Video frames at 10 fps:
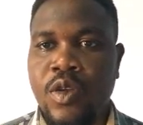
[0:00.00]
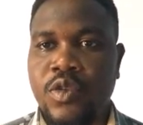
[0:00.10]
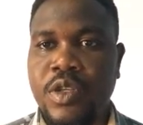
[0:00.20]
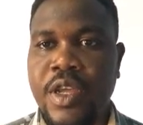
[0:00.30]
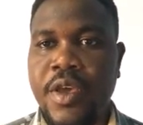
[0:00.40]

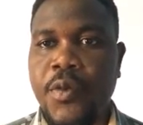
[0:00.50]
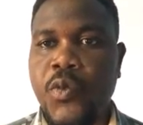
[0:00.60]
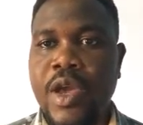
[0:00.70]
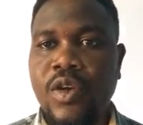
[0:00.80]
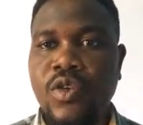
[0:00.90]
Today
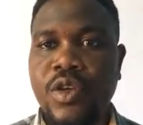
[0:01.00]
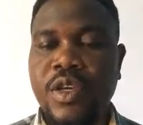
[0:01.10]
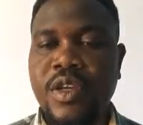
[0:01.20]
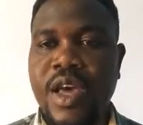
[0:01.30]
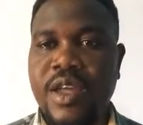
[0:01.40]
we are
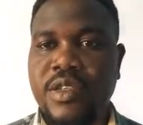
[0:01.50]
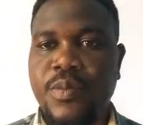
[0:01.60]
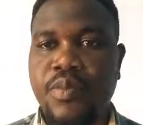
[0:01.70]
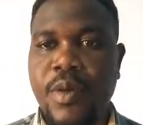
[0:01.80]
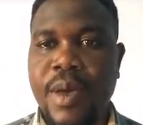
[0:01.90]
looking
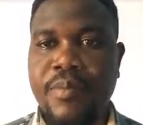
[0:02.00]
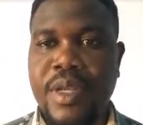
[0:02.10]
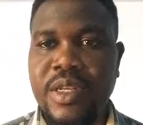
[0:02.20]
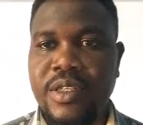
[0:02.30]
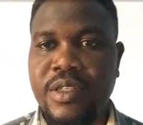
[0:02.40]
at
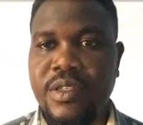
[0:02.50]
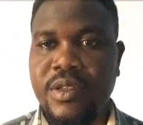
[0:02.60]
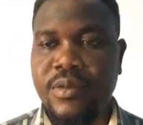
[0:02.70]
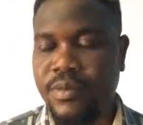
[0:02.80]
probabilities.